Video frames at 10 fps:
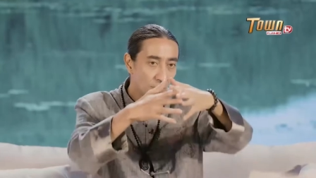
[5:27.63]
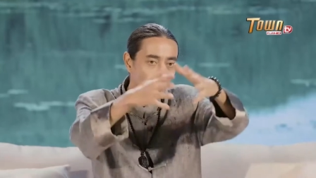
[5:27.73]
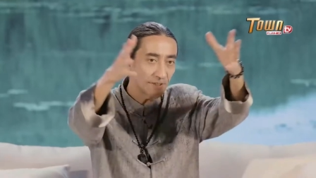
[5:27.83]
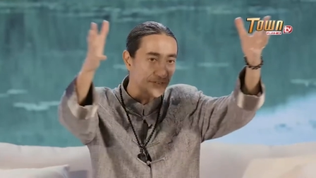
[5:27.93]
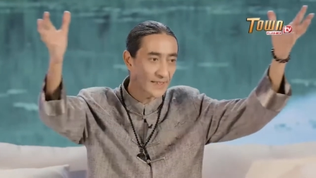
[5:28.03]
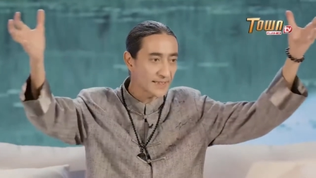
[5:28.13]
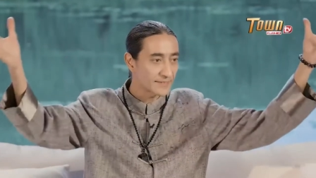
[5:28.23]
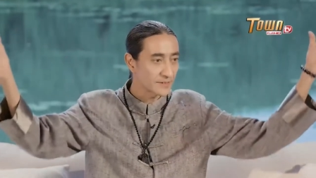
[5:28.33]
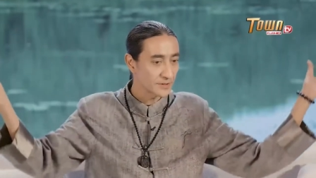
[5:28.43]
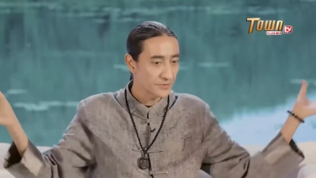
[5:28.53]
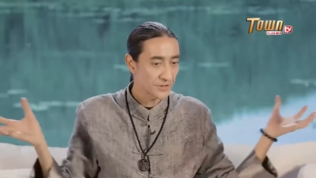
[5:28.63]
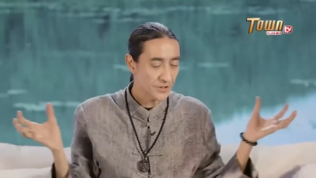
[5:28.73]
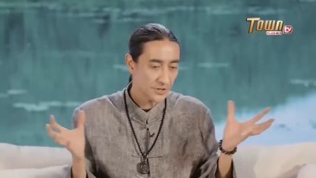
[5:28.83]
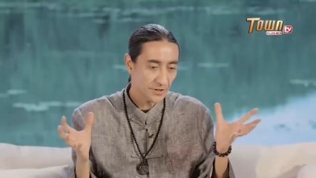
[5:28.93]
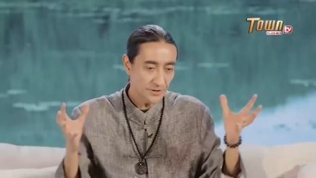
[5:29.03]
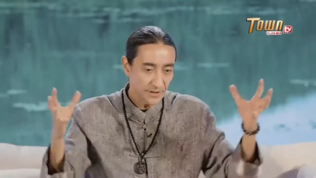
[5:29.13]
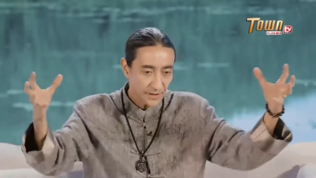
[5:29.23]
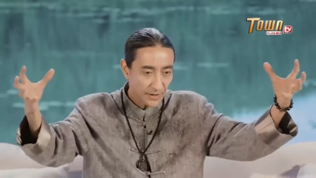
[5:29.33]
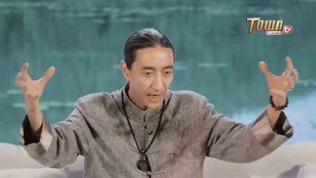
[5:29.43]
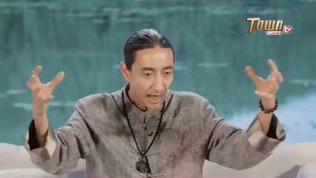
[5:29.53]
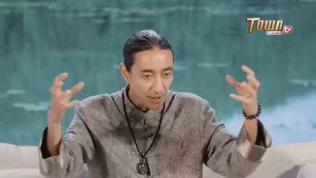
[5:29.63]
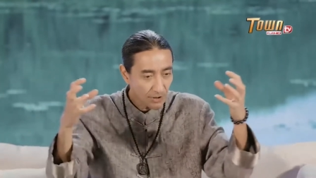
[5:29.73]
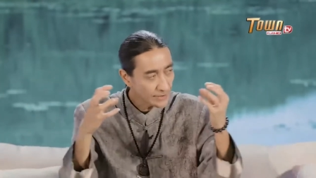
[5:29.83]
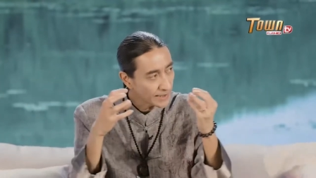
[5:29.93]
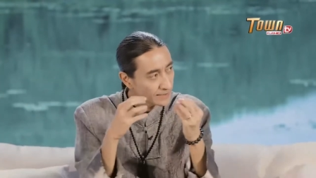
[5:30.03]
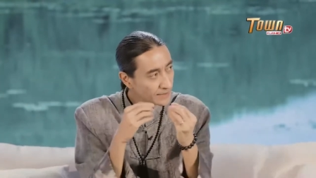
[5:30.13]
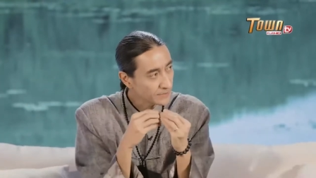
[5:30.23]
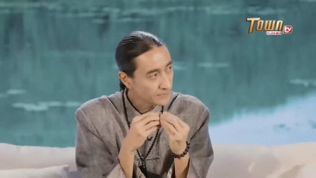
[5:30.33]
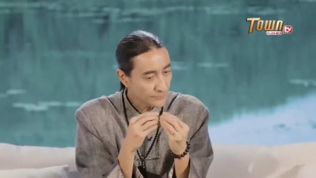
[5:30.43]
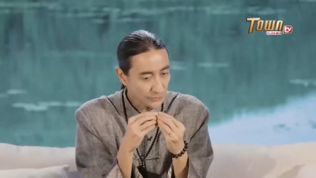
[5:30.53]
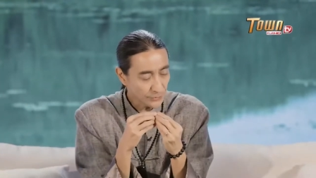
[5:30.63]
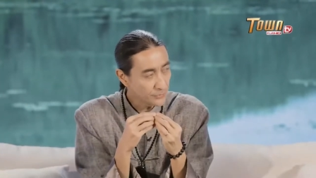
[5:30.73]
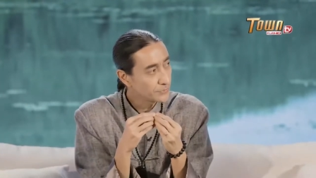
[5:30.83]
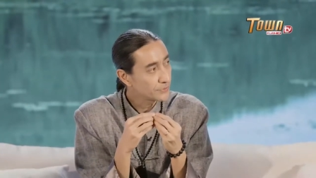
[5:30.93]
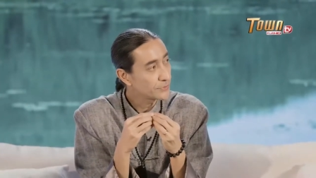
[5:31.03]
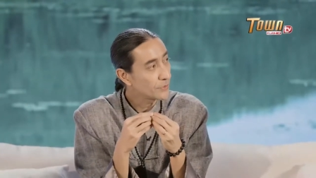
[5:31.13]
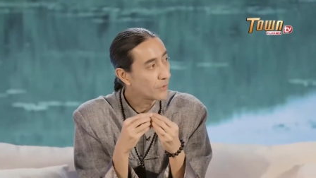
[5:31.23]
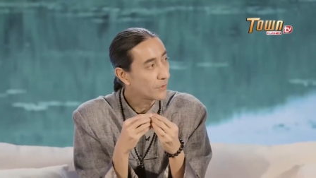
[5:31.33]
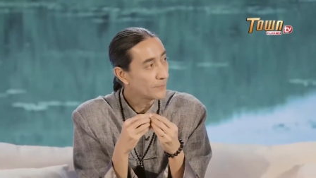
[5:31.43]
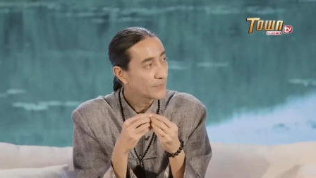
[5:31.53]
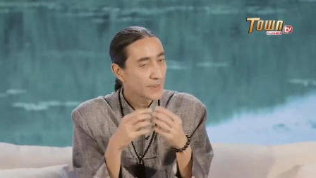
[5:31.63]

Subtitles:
all these external feature are connected to the door